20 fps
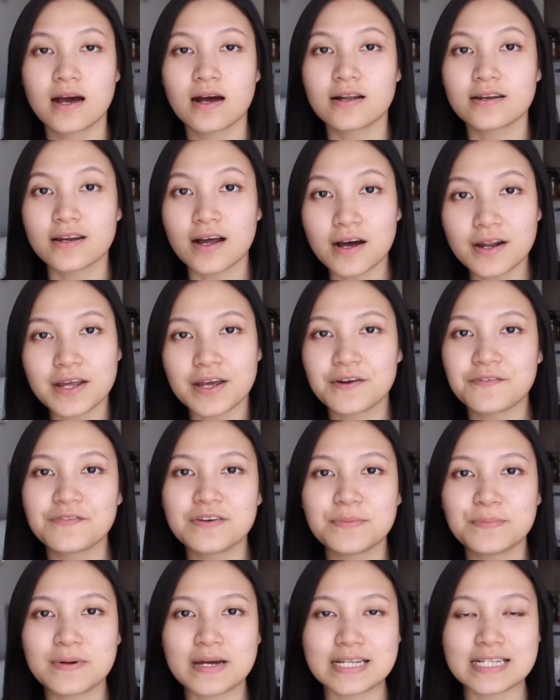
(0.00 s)
Not every
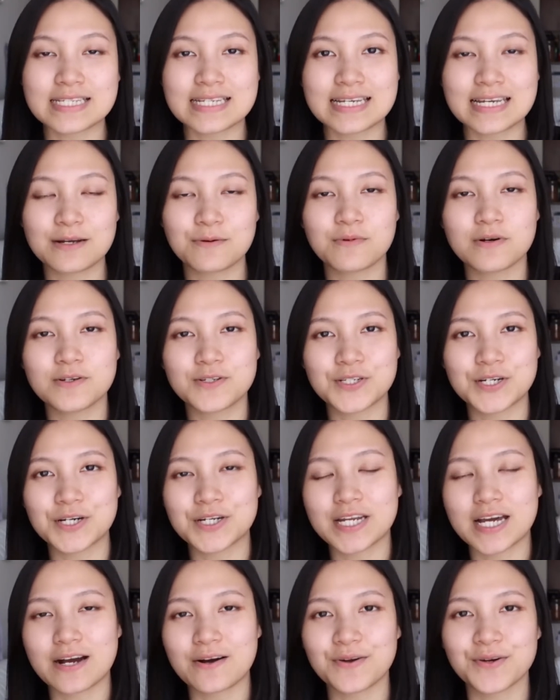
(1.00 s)
painting will turn
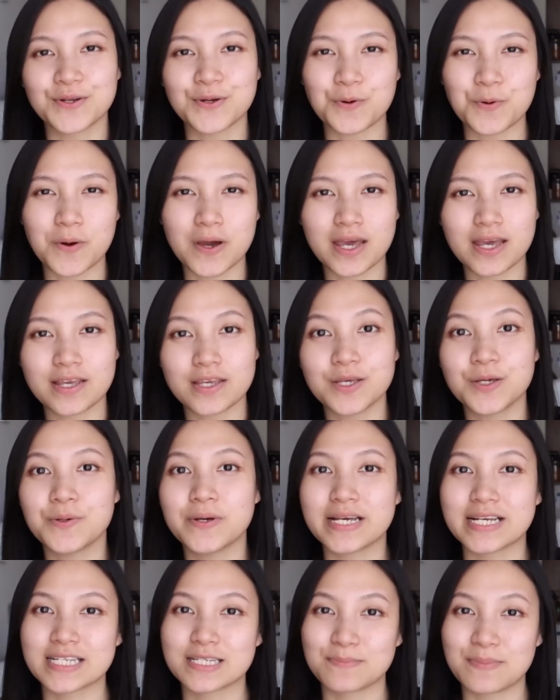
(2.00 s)
out the way you
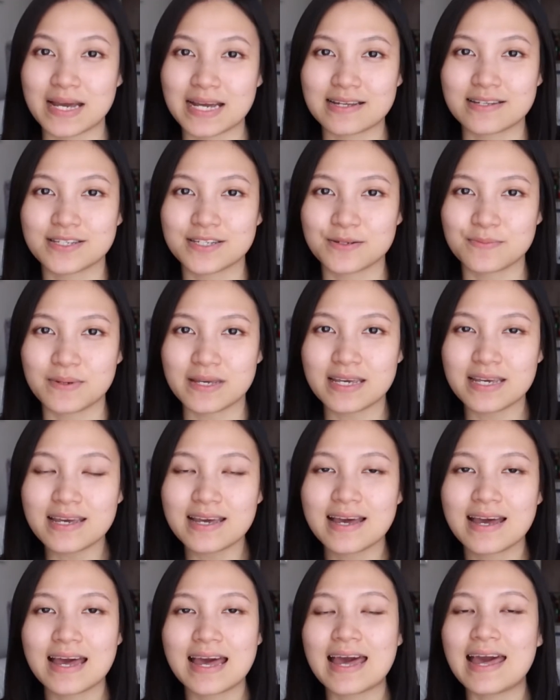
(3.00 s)
expect it to be,
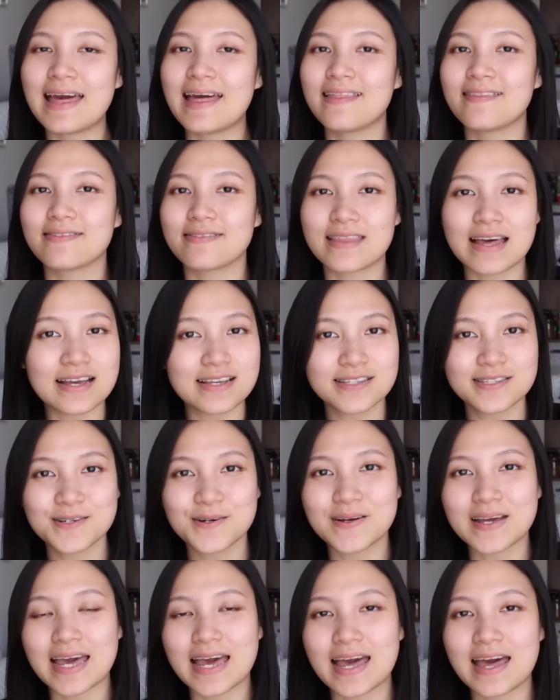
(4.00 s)
and that's
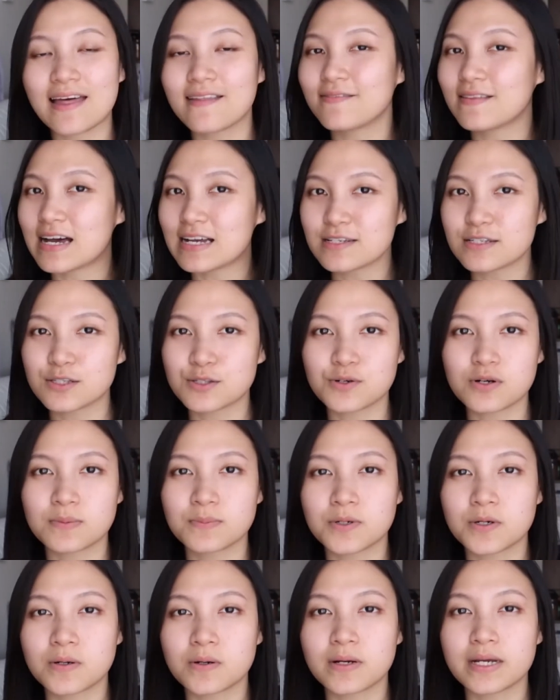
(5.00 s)
okay, that's
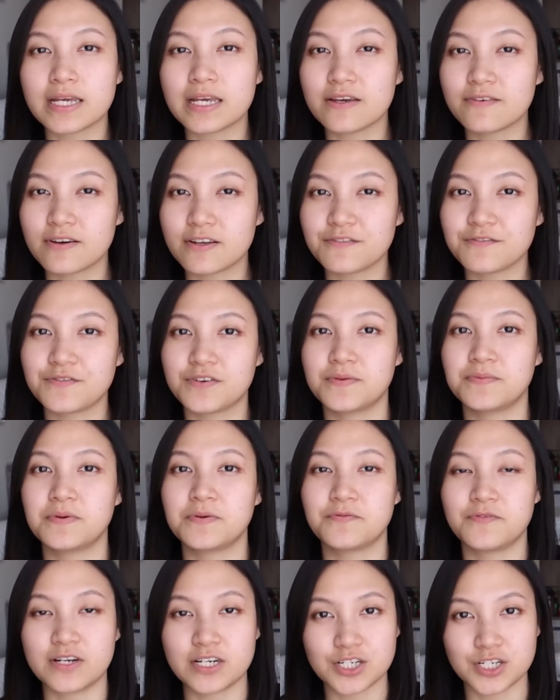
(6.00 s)
normal, even for
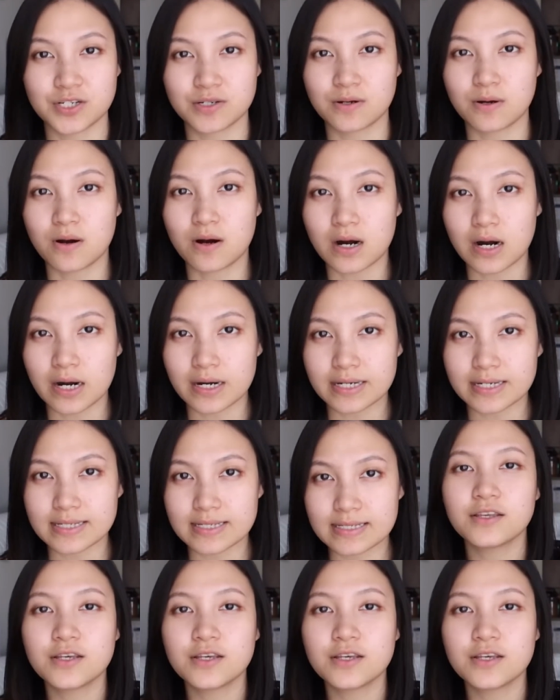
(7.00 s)
professional artists.